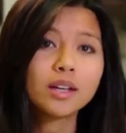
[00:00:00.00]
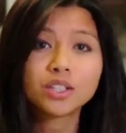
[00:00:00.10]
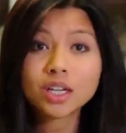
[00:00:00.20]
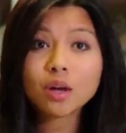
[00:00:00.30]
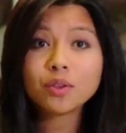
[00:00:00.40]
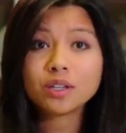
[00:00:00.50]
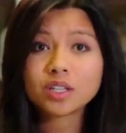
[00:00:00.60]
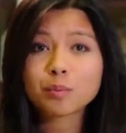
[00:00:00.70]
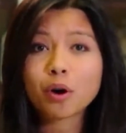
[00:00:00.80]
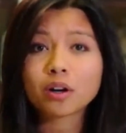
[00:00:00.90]
check out the
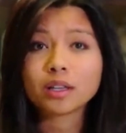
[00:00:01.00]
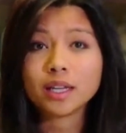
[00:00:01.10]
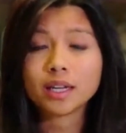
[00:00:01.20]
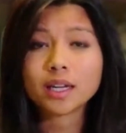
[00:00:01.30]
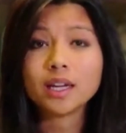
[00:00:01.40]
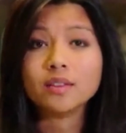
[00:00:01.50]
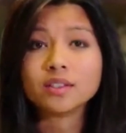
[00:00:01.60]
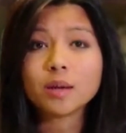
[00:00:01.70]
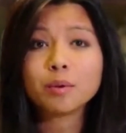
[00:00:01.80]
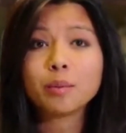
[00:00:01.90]
DiskPart link in the
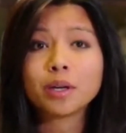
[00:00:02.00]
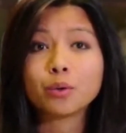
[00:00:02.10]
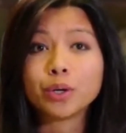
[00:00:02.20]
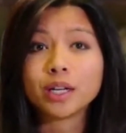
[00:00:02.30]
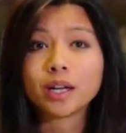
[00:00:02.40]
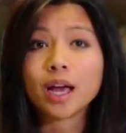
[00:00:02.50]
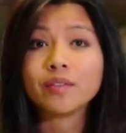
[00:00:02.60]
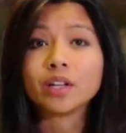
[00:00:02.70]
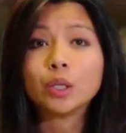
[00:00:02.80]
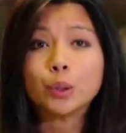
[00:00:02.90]
supplemental reading I've
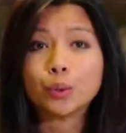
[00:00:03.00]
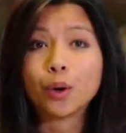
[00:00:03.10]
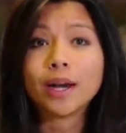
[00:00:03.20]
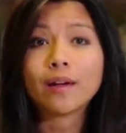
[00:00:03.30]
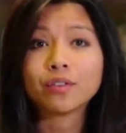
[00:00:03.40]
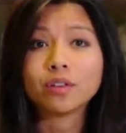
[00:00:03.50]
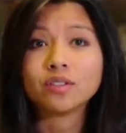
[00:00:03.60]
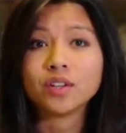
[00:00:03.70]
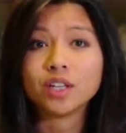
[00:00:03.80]
included right after this